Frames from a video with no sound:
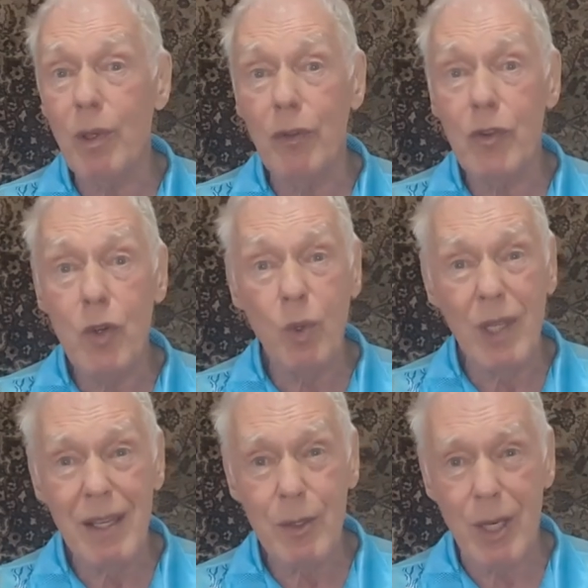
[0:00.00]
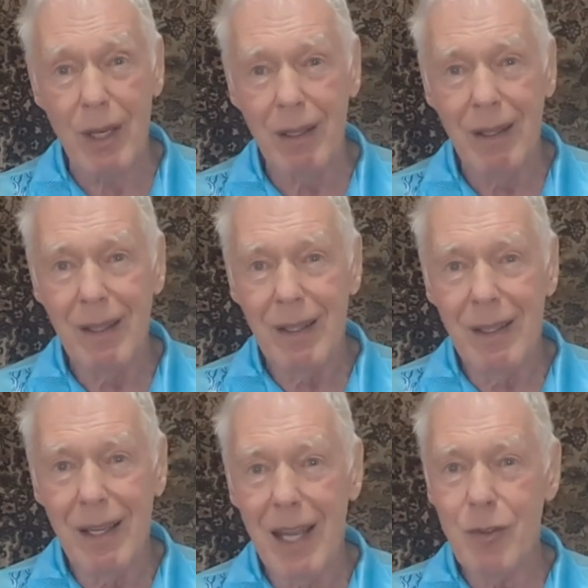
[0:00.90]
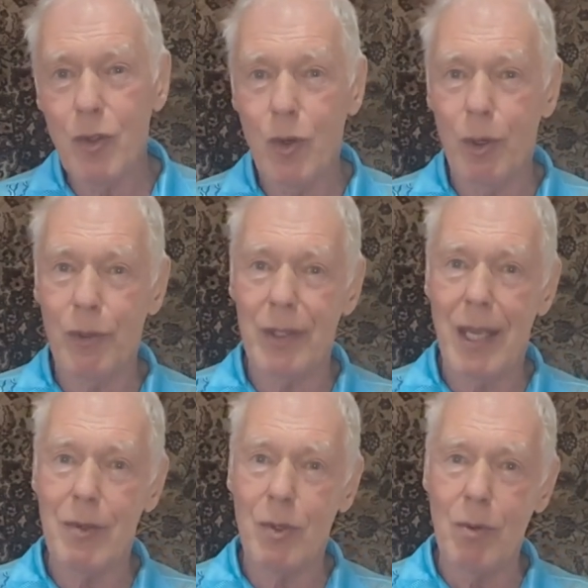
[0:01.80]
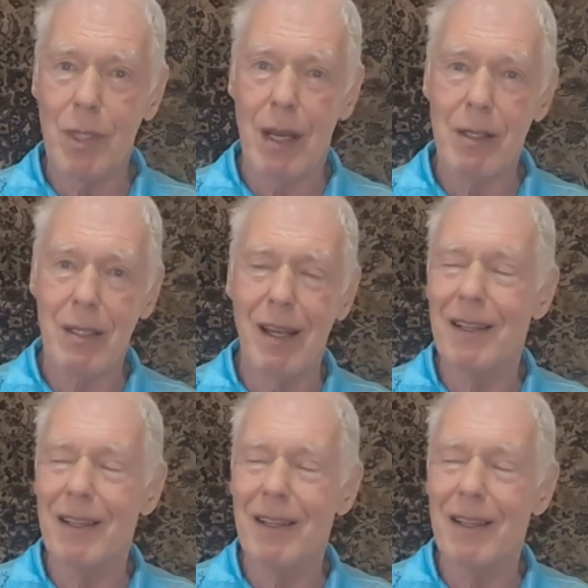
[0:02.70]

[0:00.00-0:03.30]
Will the new leader ensure that they do that?